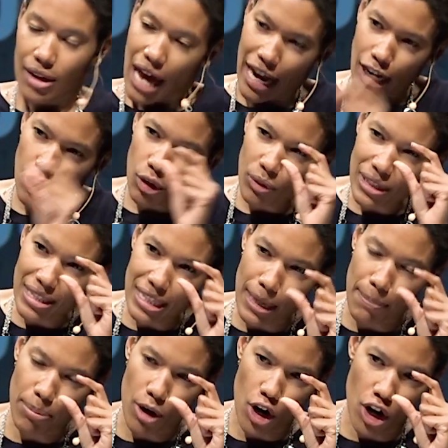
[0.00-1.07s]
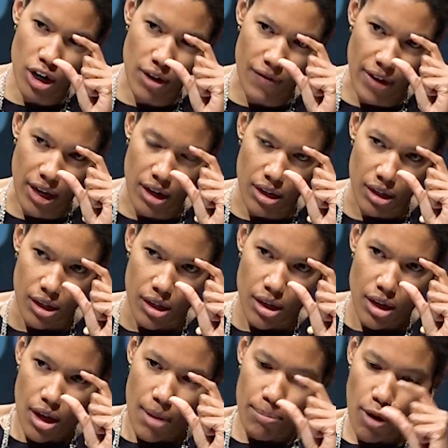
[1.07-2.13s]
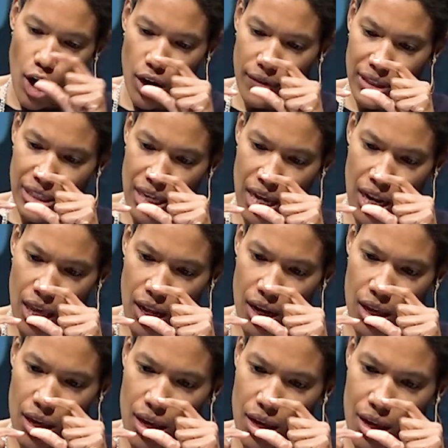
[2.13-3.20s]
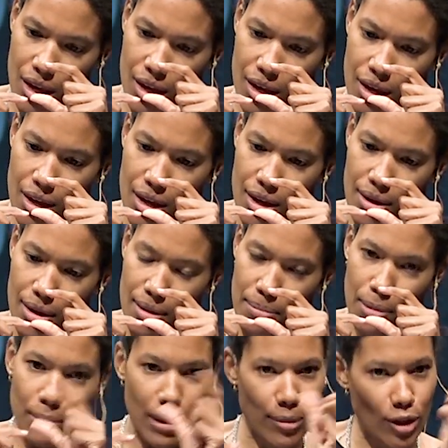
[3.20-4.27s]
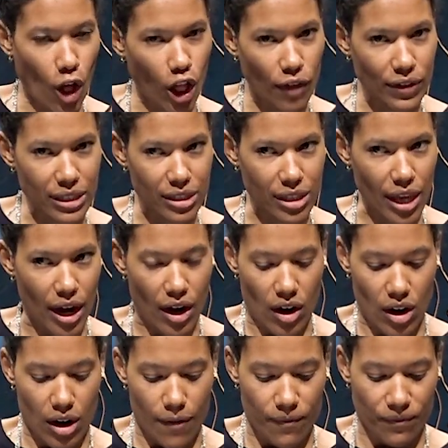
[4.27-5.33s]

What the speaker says: I can only see a part of it, and part of it's hidden, but maybe all of it's there.